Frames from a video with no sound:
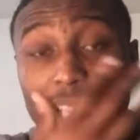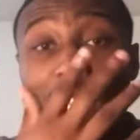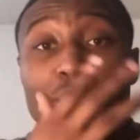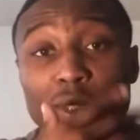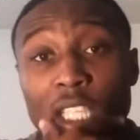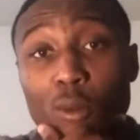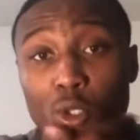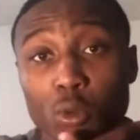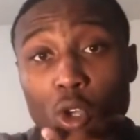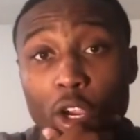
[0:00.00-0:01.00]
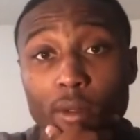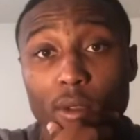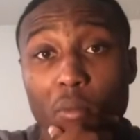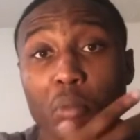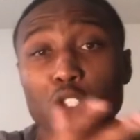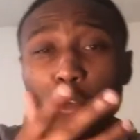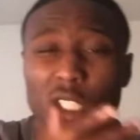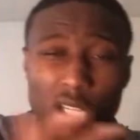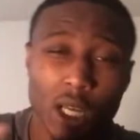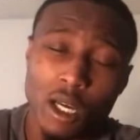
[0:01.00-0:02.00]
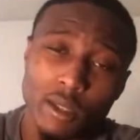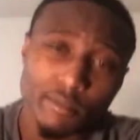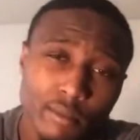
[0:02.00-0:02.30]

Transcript: He said it was tender, was too dark. But you seen the gun.